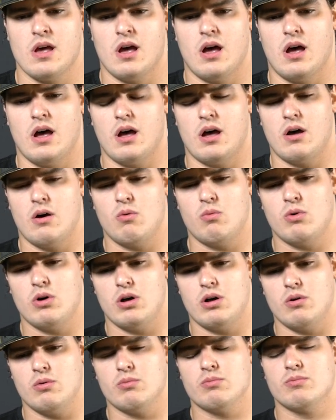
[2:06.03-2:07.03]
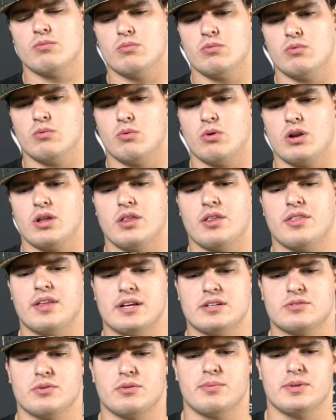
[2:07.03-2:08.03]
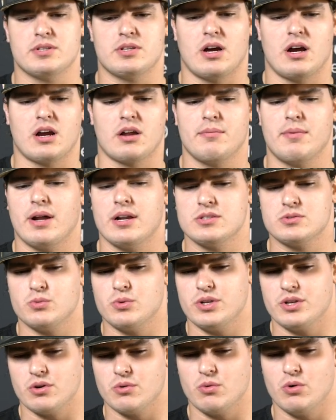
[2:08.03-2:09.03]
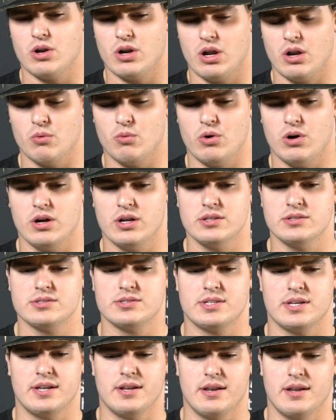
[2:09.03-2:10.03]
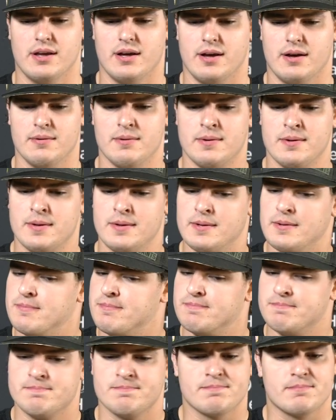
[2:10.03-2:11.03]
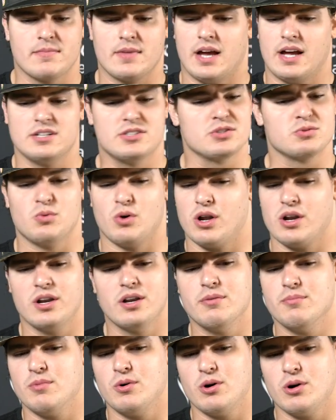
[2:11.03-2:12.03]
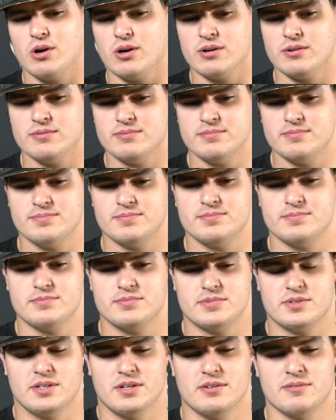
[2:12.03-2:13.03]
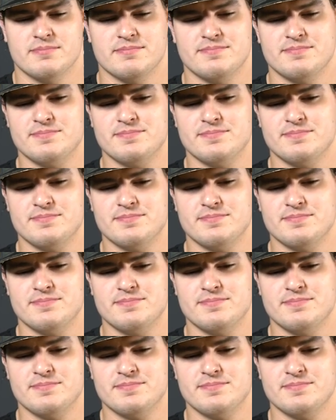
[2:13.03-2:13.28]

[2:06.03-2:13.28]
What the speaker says: Well, one of the things we've been talking about is when you're one-on-ones, and I just wanted it more. So.